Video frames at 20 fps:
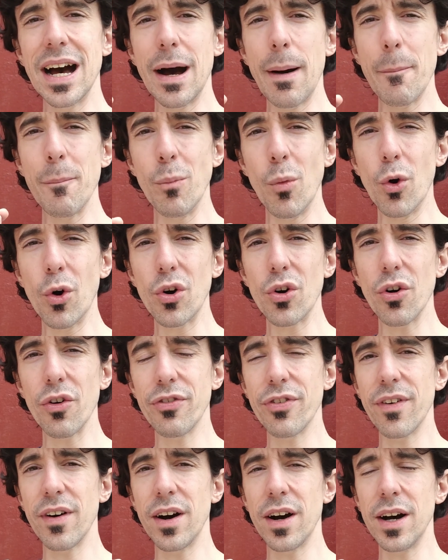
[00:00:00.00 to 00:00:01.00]
more
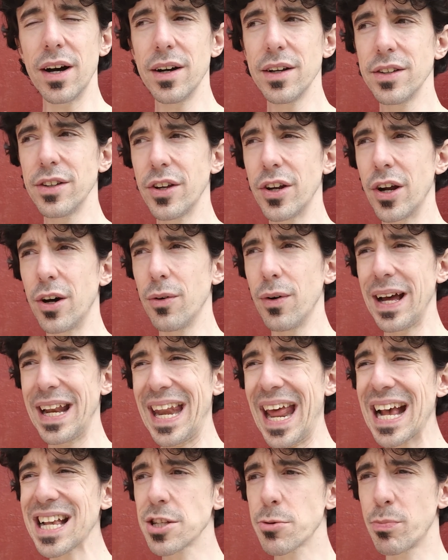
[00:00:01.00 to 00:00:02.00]
of
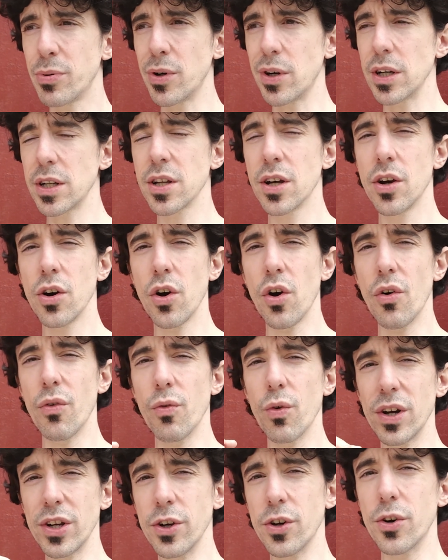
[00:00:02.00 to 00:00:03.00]
an expert of
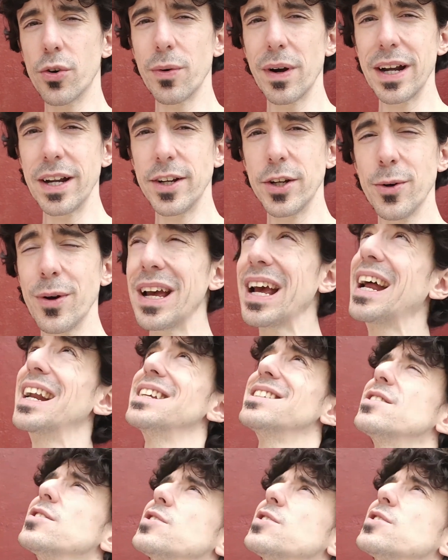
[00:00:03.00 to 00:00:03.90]
what you're already doing. And it's